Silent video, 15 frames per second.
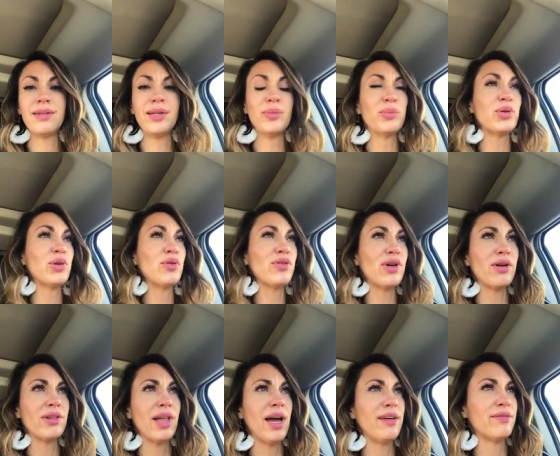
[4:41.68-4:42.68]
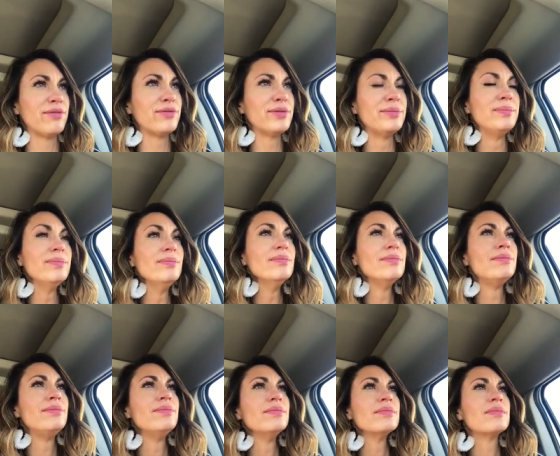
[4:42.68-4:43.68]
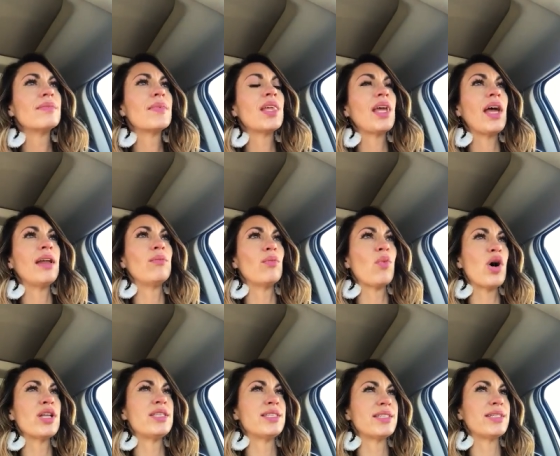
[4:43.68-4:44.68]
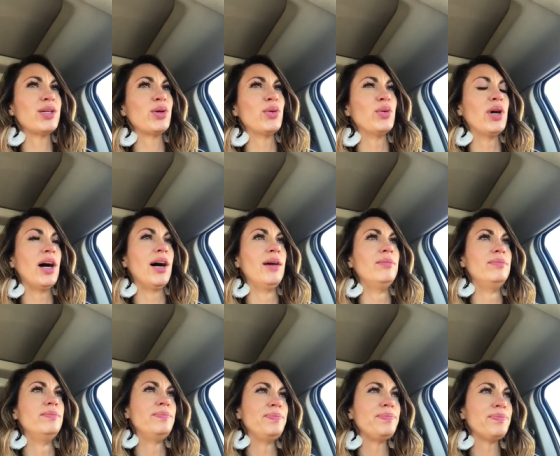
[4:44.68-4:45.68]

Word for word: improve their life and wants to um,